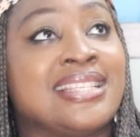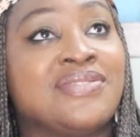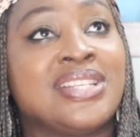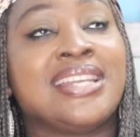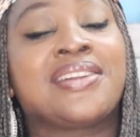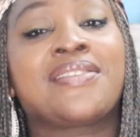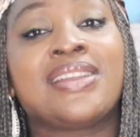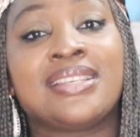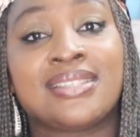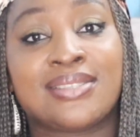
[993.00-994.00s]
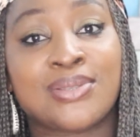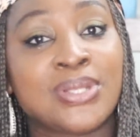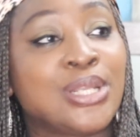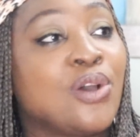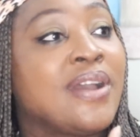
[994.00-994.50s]
even increased. So
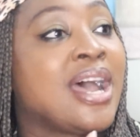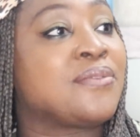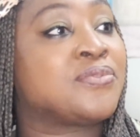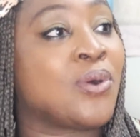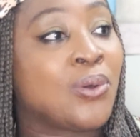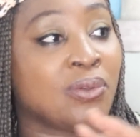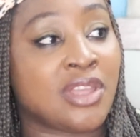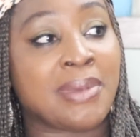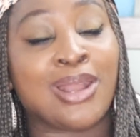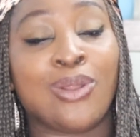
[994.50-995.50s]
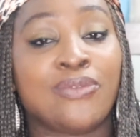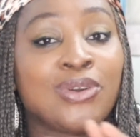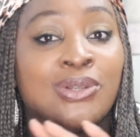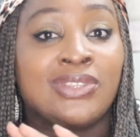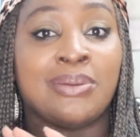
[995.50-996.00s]
the love I have for all of them, I love
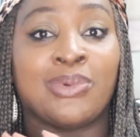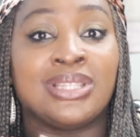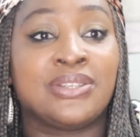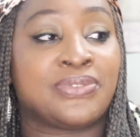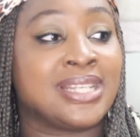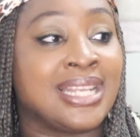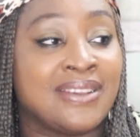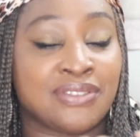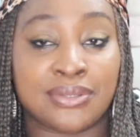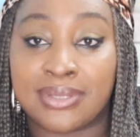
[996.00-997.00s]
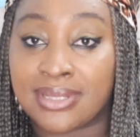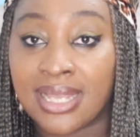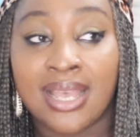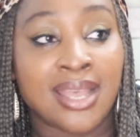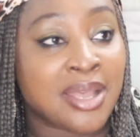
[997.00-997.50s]
all of them on different levels.
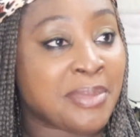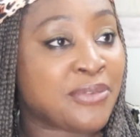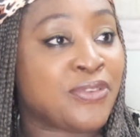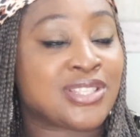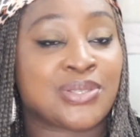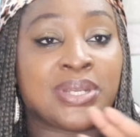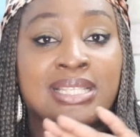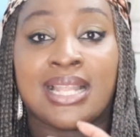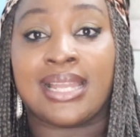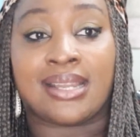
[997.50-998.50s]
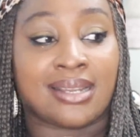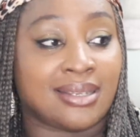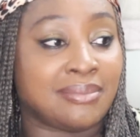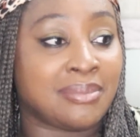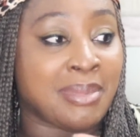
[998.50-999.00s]
My first son is like
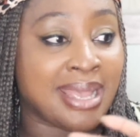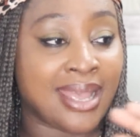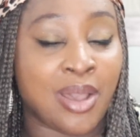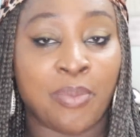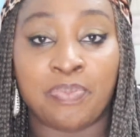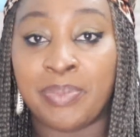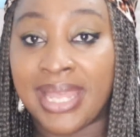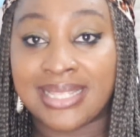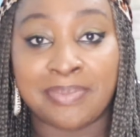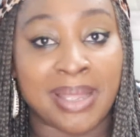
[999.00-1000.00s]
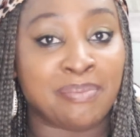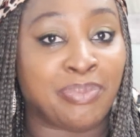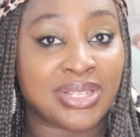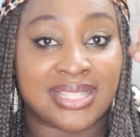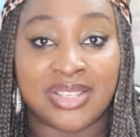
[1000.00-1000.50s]
my helpmate, my
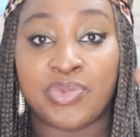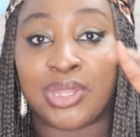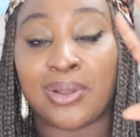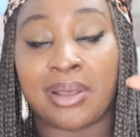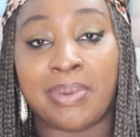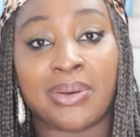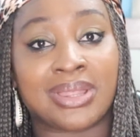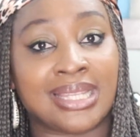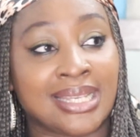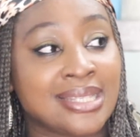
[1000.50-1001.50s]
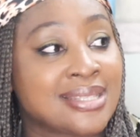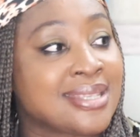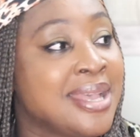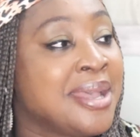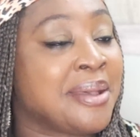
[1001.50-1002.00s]
buddy. We talk about things.
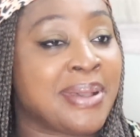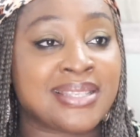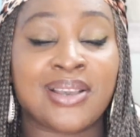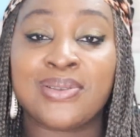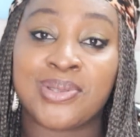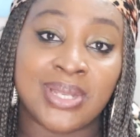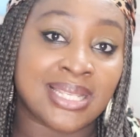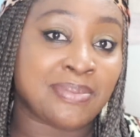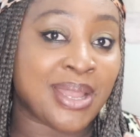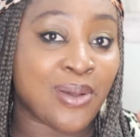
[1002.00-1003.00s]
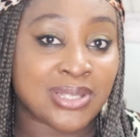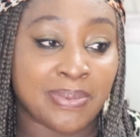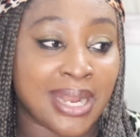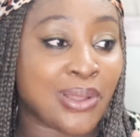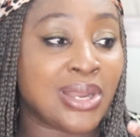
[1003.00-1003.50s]
My second son is my
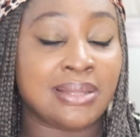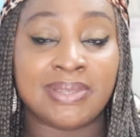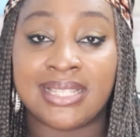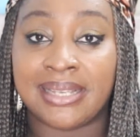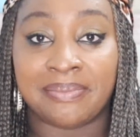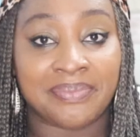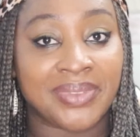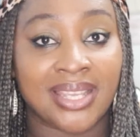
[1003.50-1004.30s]
husband. I call him Dim